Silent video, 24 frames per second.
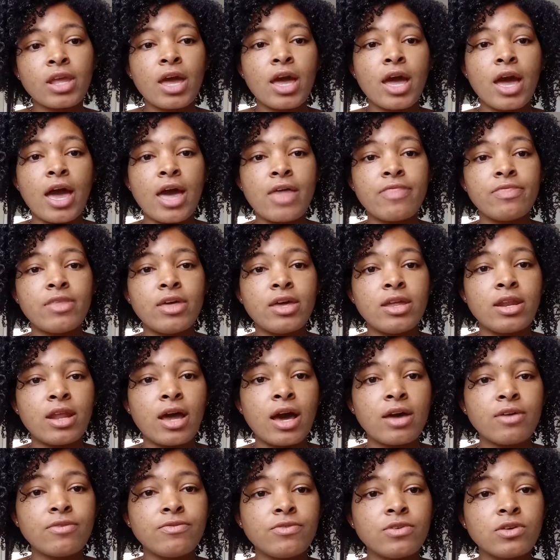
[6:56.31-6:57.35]
And then
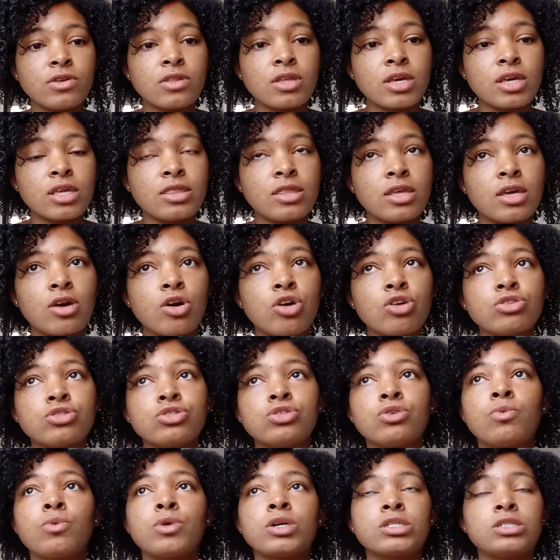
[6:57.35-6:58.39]
I feel like they
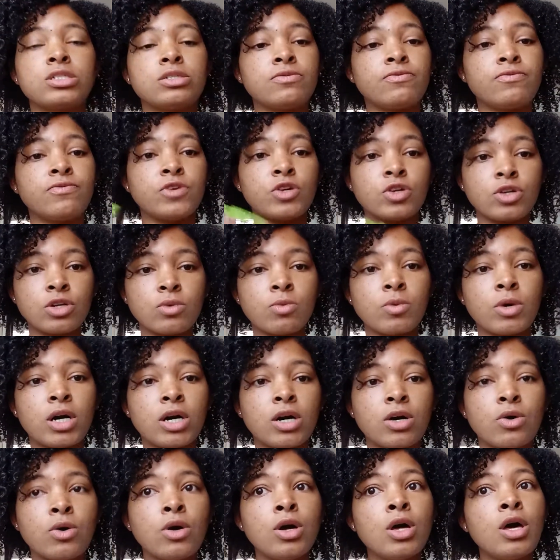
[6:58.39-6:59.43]
also worked very
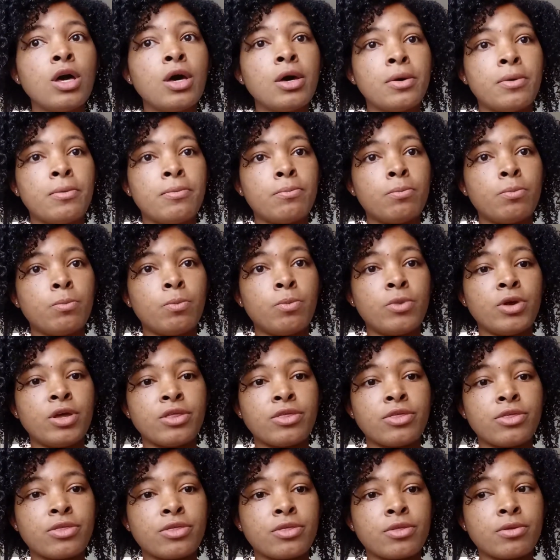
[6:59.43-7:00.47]
well
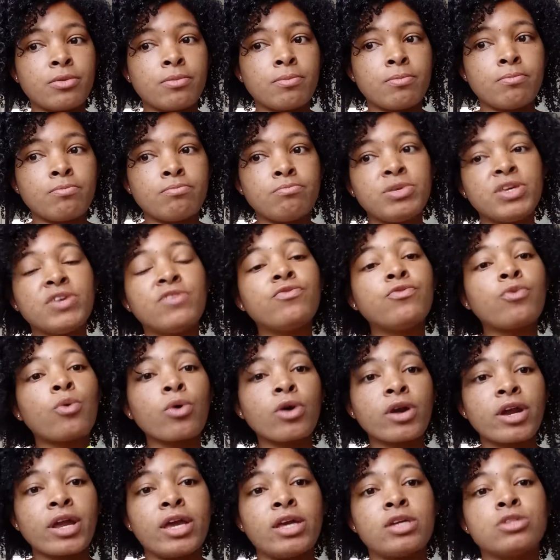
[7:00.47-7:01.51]
with
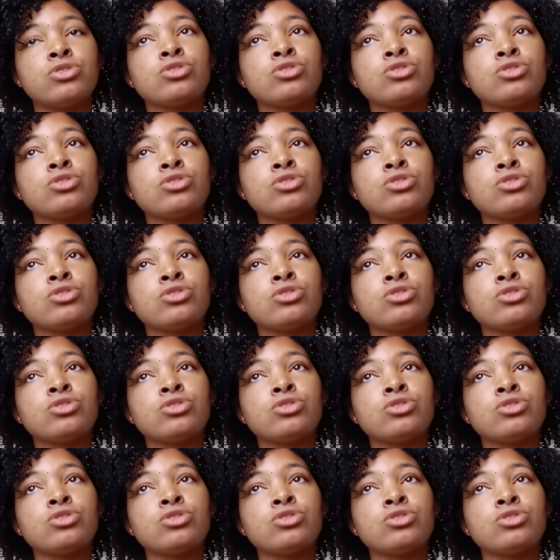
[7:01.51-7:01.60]
beforehand.